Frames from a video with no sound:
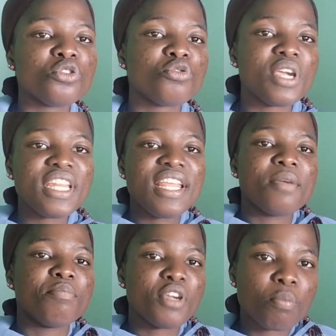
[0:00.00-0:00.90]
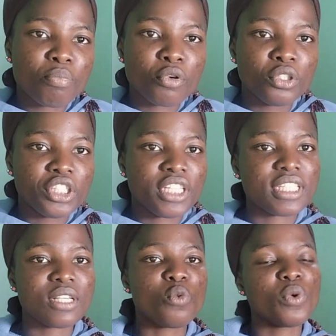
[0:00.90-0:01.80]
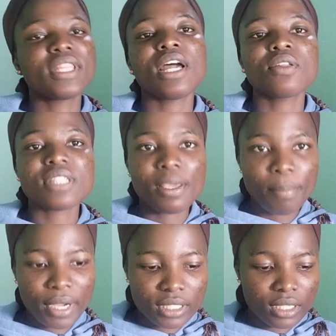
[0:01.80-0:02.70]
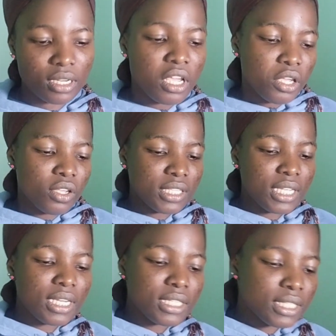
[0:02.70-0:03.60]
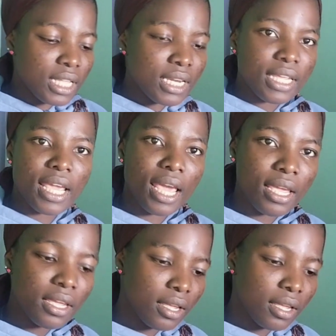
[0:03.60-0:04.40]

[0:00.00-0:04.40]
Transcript: doing a big project without a pattern. You see this thing here,